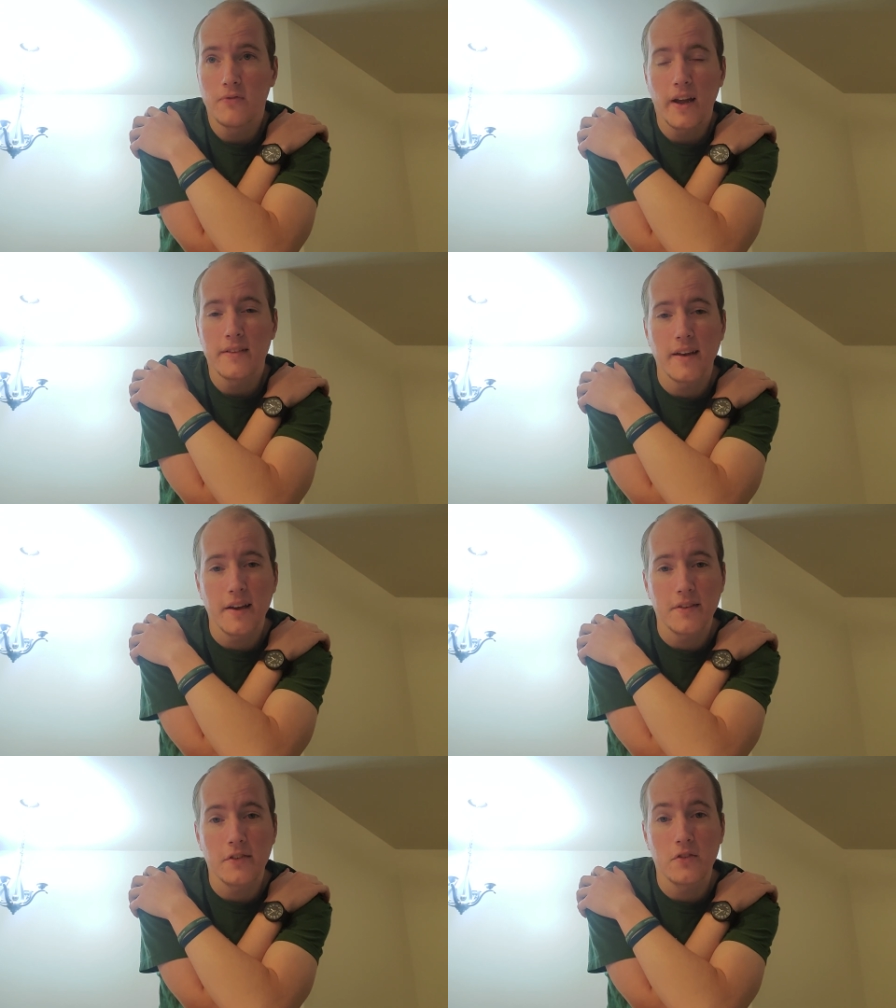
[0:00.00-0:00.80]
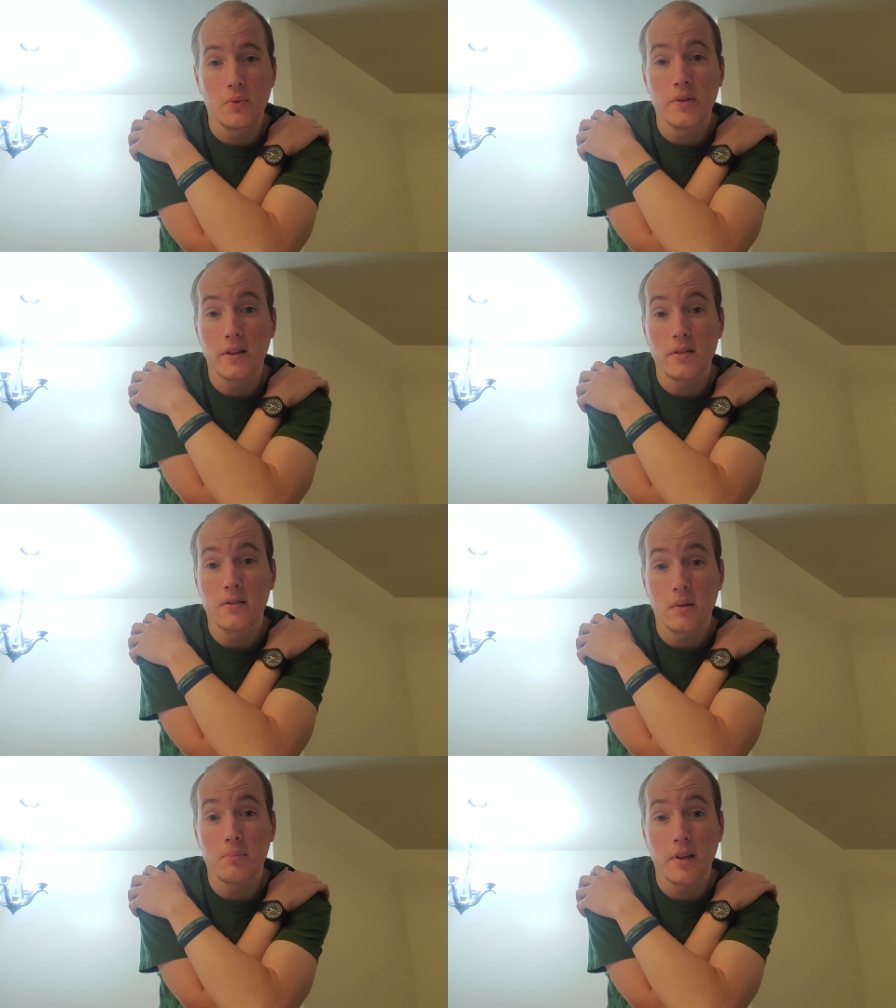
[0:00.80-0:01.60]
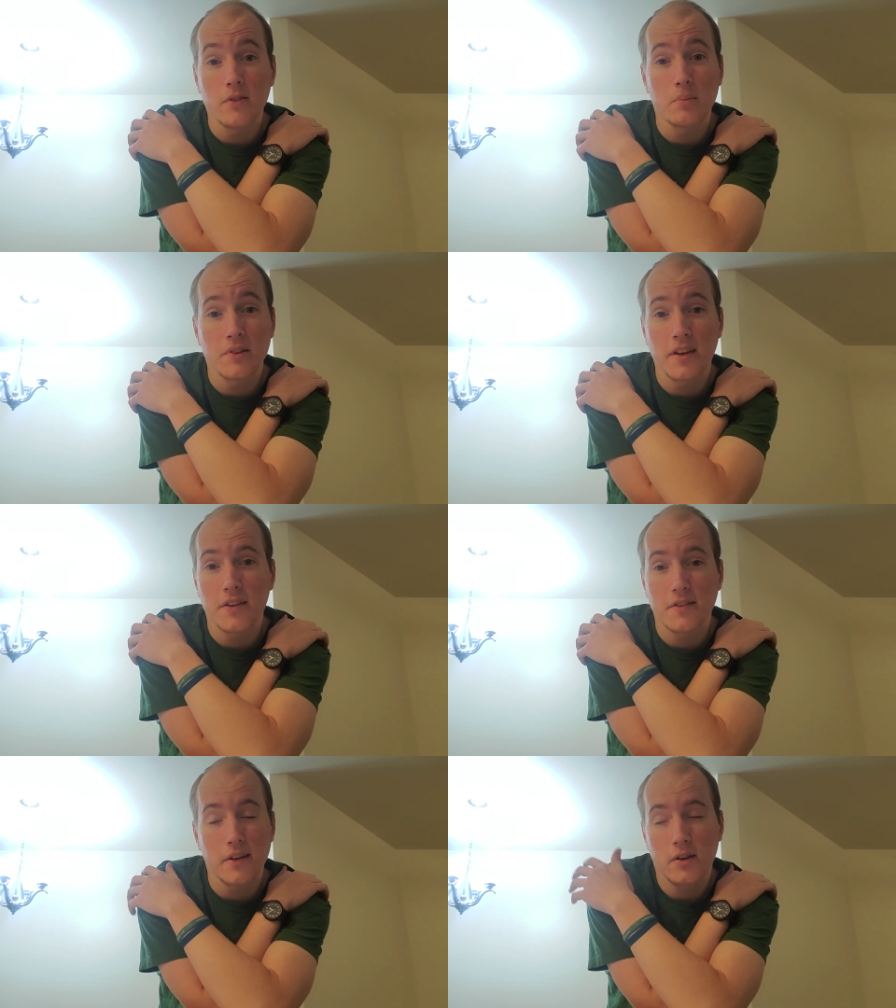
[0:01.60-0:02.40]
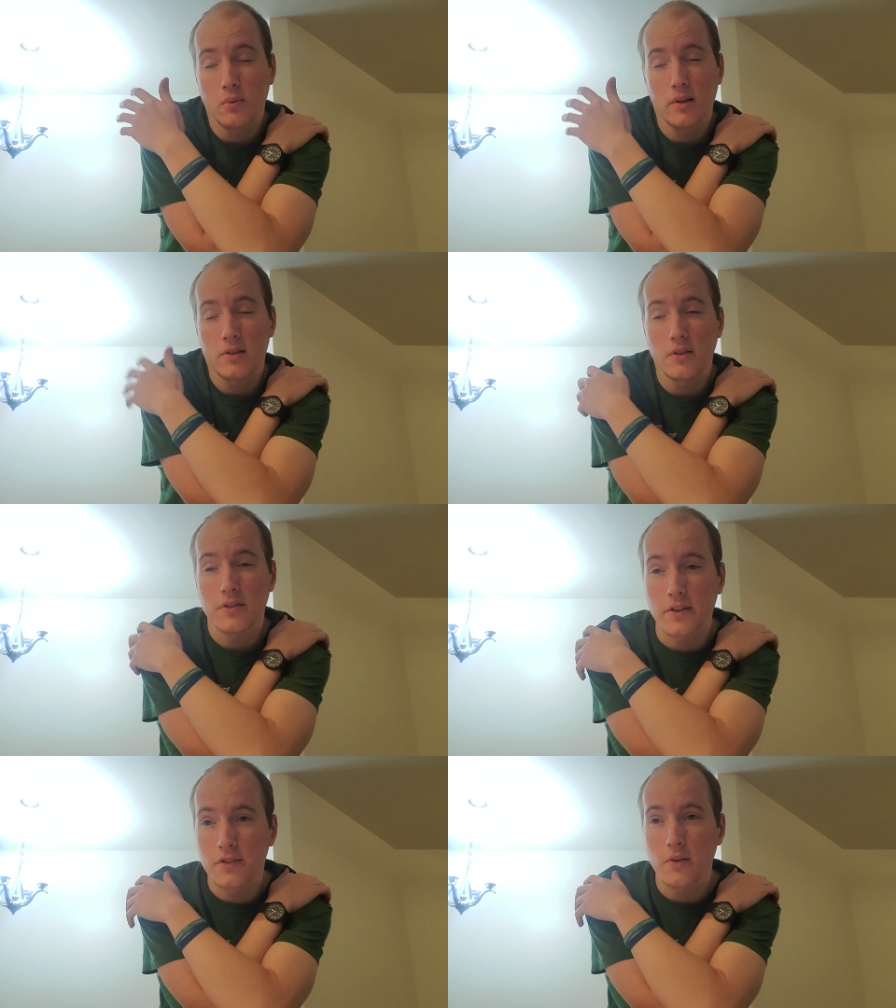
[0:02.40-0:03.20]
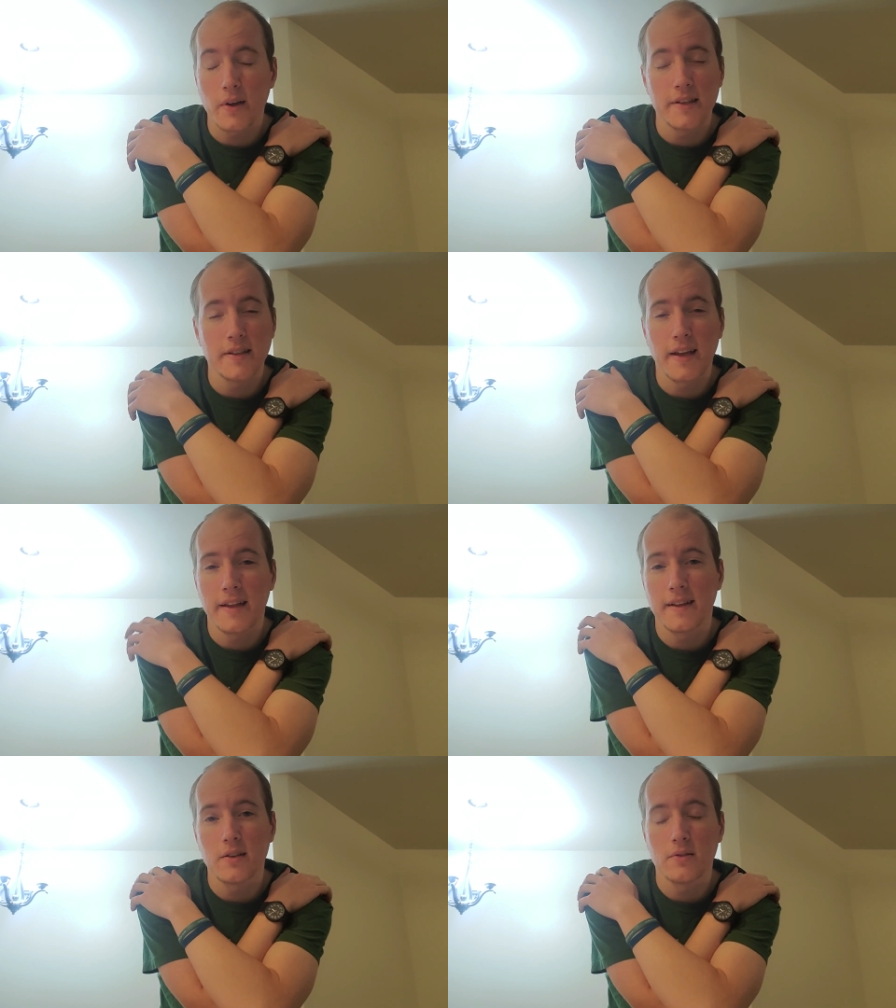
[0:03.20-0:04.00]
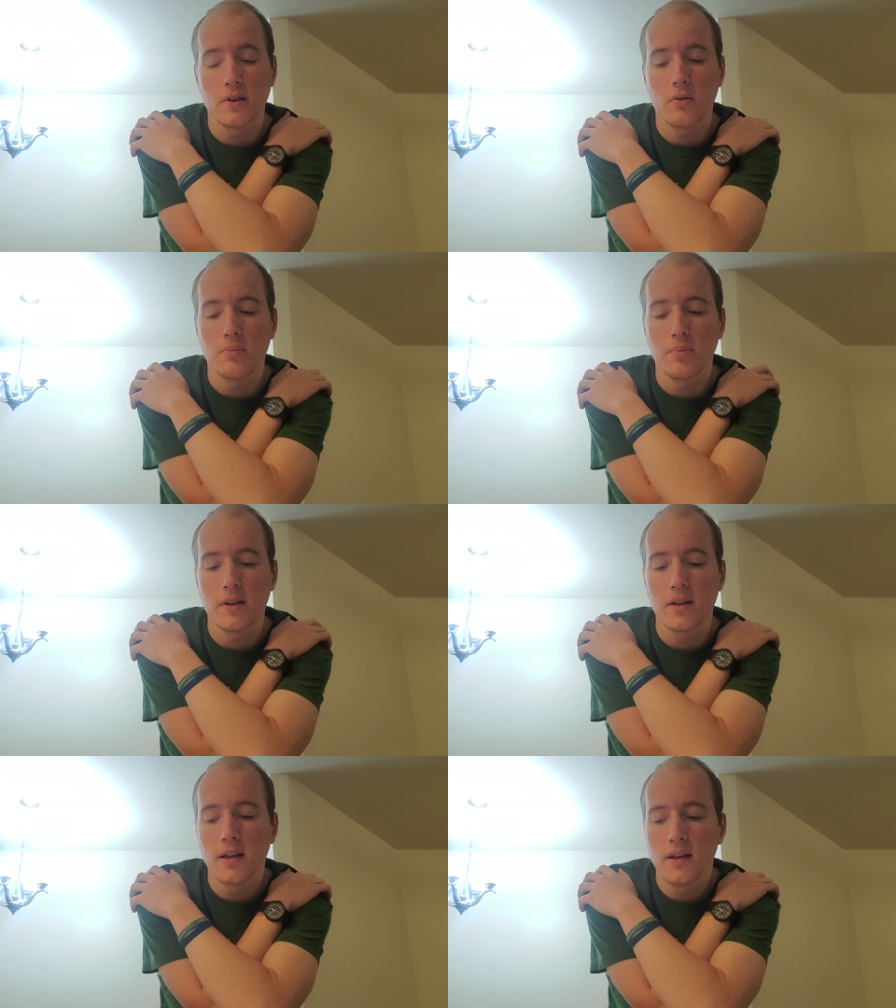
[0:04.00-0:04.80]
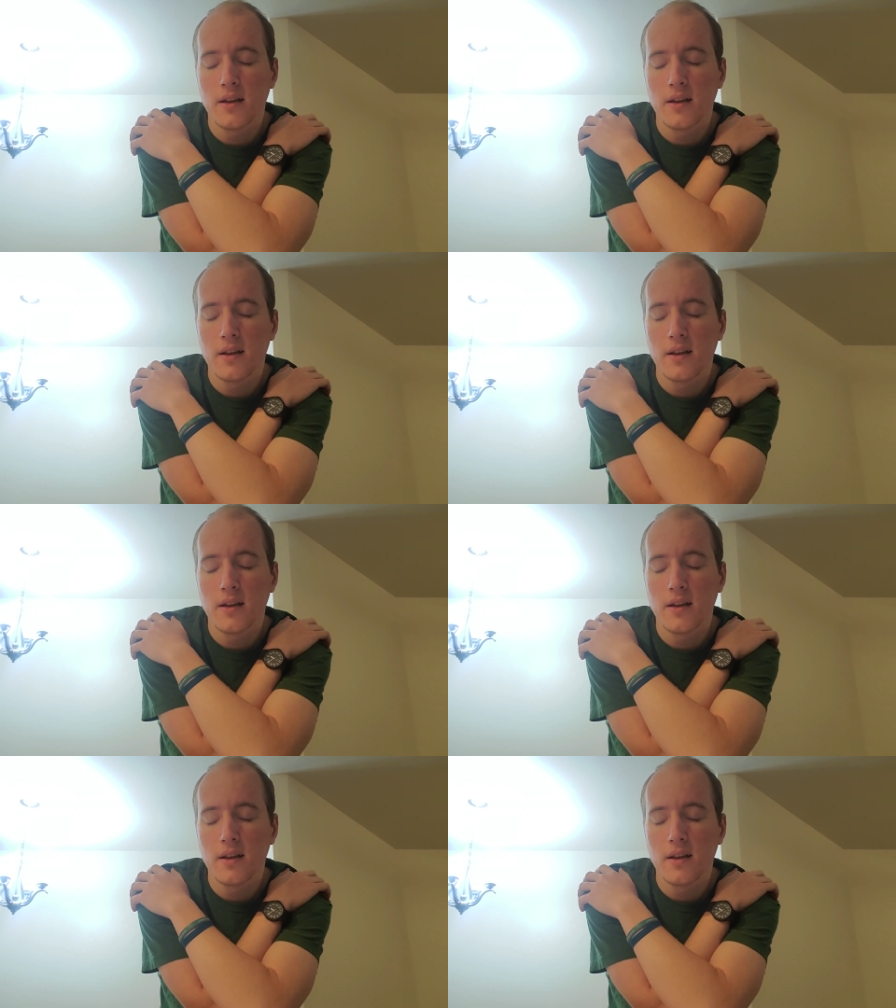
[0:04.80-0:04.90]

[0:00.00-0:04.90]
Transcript: fantastic student and an unbelievable test taker. Whether those things go hand in hand, I don't know. But